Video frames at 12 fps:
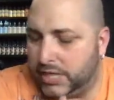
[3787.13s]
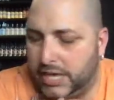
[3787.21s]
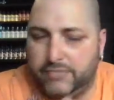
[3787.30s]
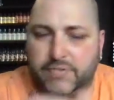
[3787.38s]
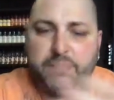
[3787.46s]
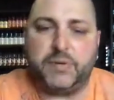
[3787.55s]

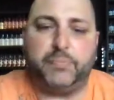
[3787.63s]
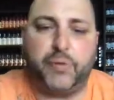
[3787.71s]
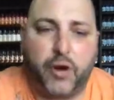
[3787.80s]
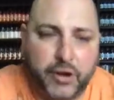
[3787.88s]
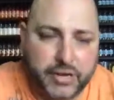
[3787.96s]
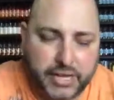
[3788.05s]
that rip it
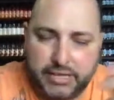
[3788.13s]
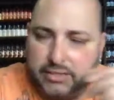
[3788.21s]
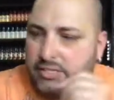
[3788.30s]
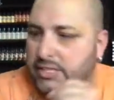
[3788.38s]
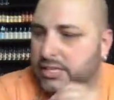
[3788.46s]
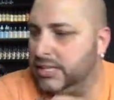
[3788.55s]
apart and
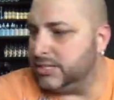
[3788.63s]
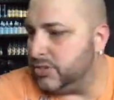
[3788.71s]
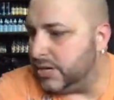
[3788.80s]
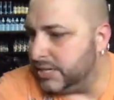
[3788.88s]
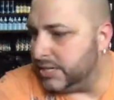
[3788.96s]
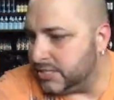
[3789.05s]
look at the electronics.